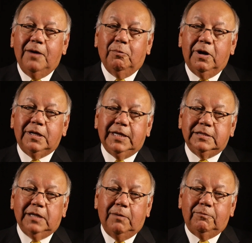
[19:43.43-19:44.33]
One of the
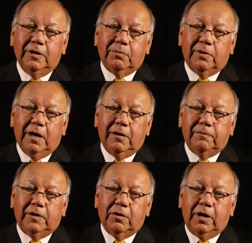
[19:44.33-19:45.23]
things I'm really proud
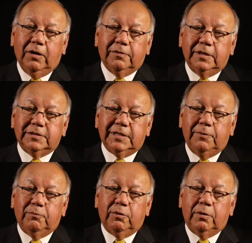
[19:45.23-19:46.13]
of in our health is
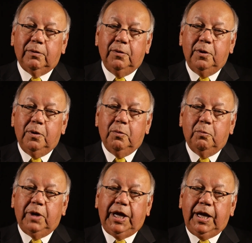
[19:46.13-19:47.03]
that
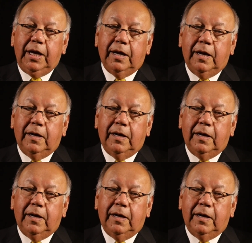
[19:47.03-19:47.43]
we